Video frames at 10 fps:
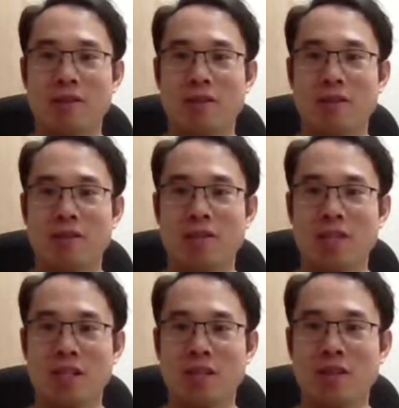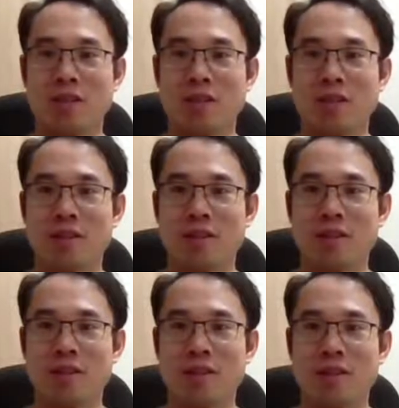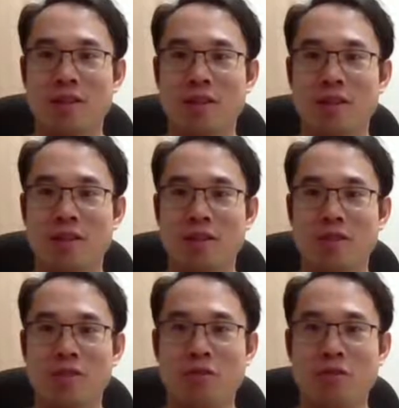So let's take a look. So